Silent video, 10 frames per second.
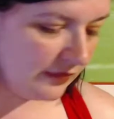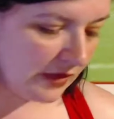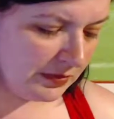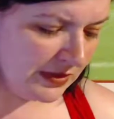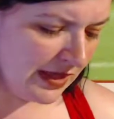
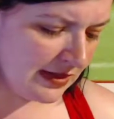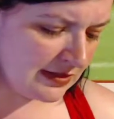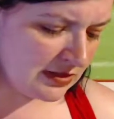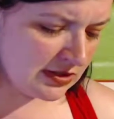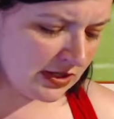But yeah,
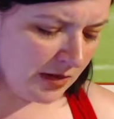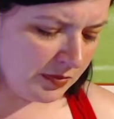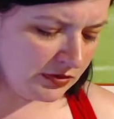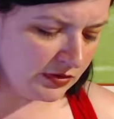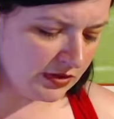that's just a
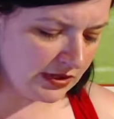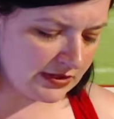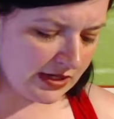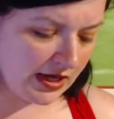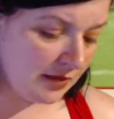couple new things
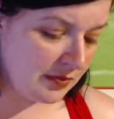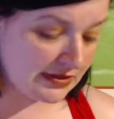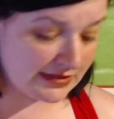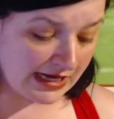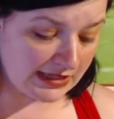I got
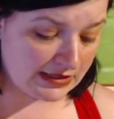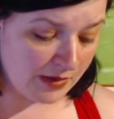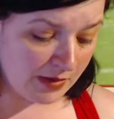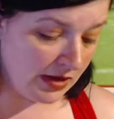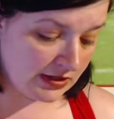besides
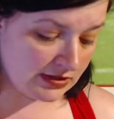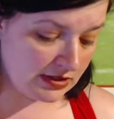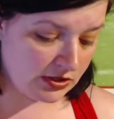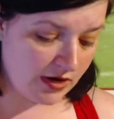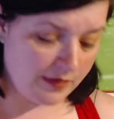my
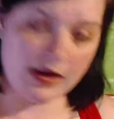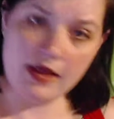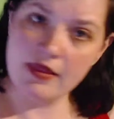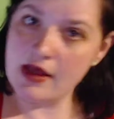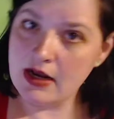BoxyCharm, and I
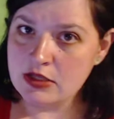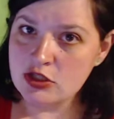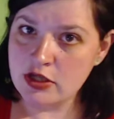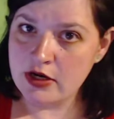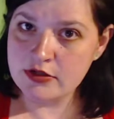thought I'd
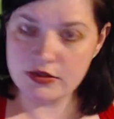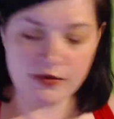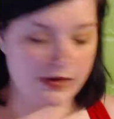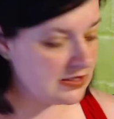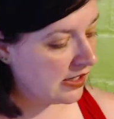share, so
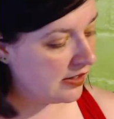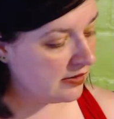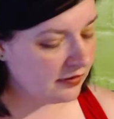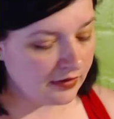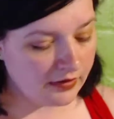I did.
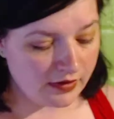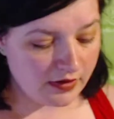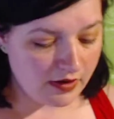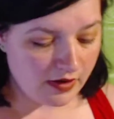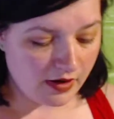
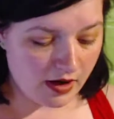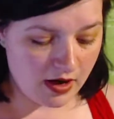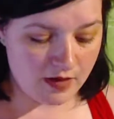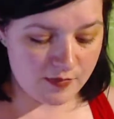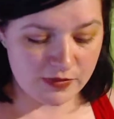
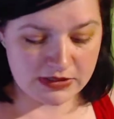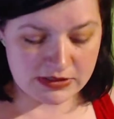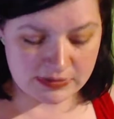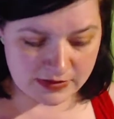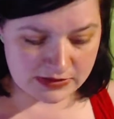But
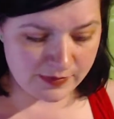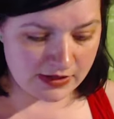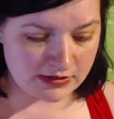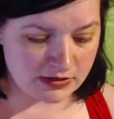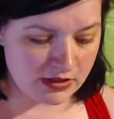this month's
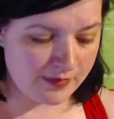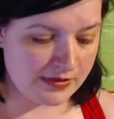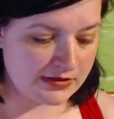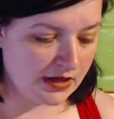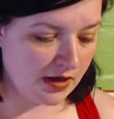BoxyCharm
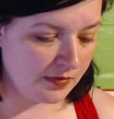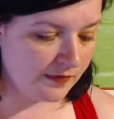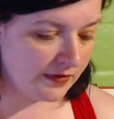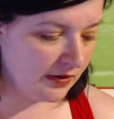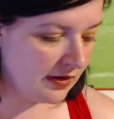has a couple
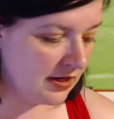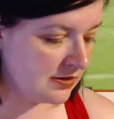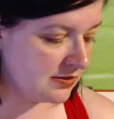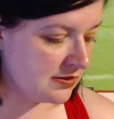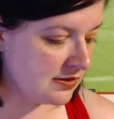
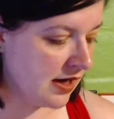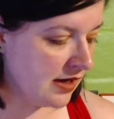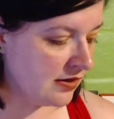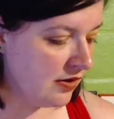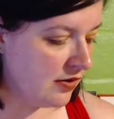variants. I
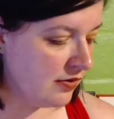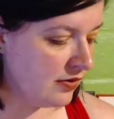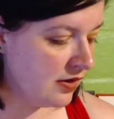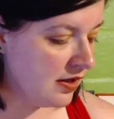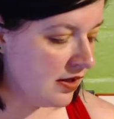
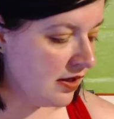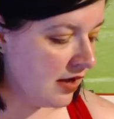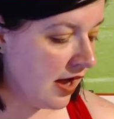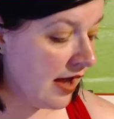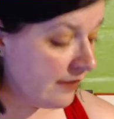know
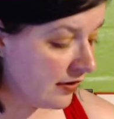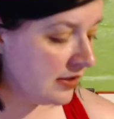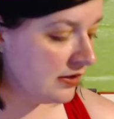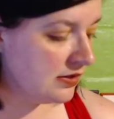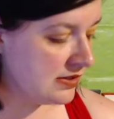I've
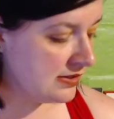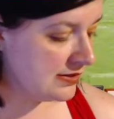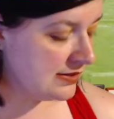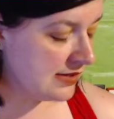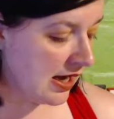already looked
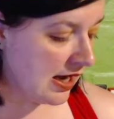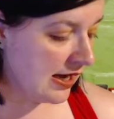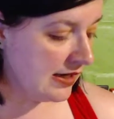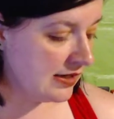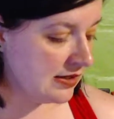
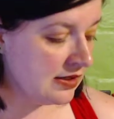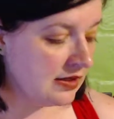inside.